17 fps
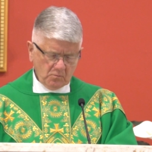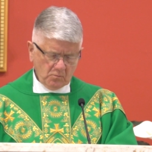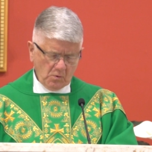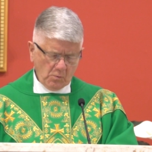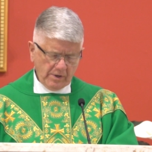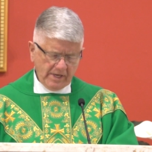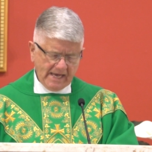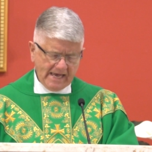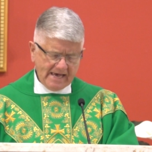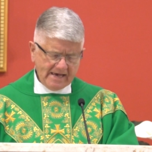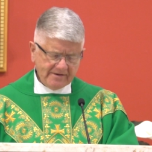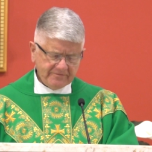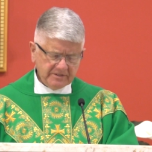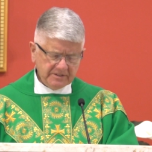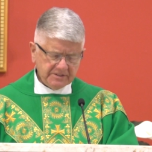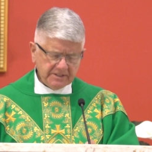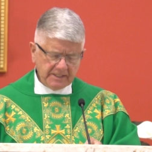What we
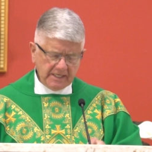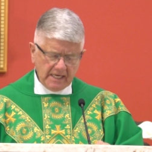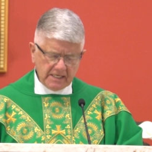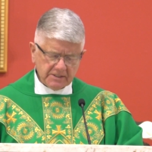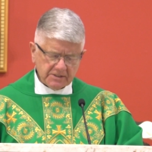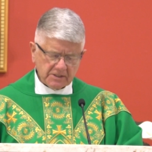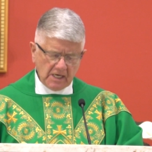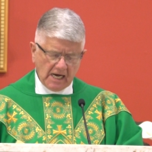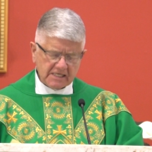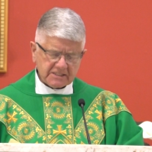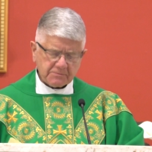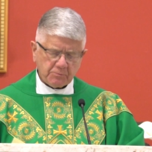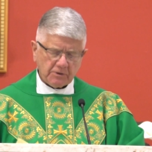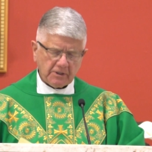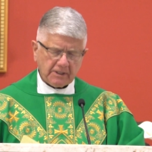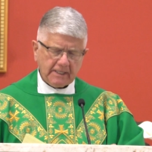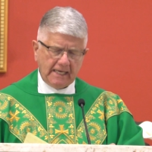have in today's
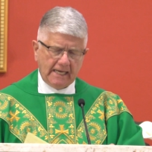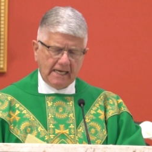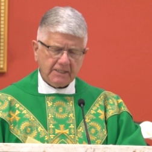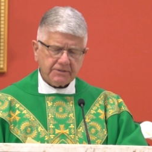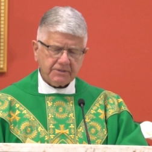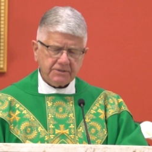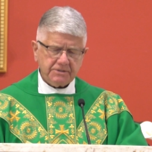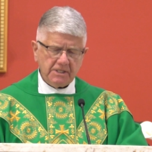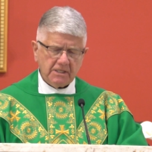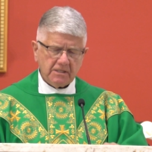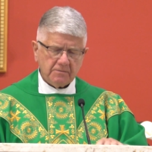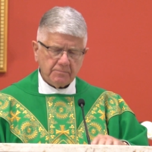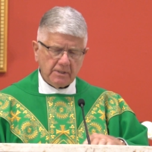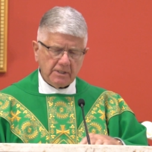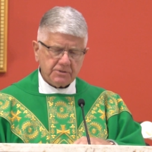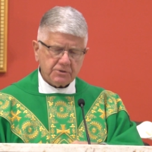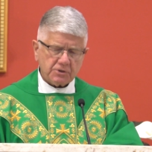gospel account that Deacon
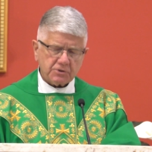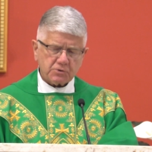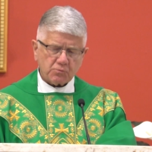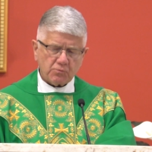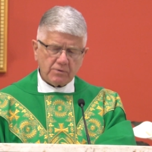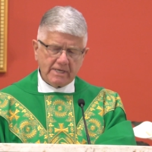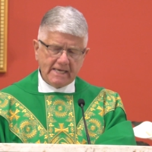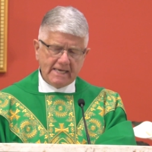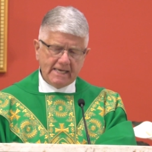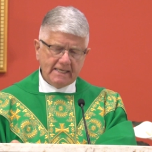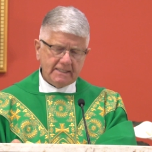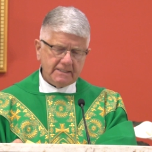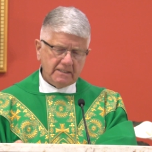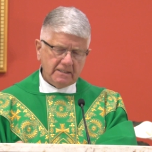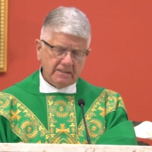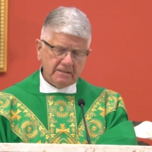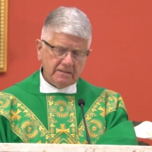Bud just
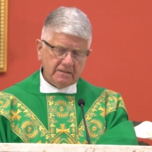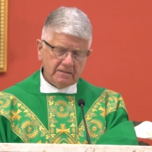read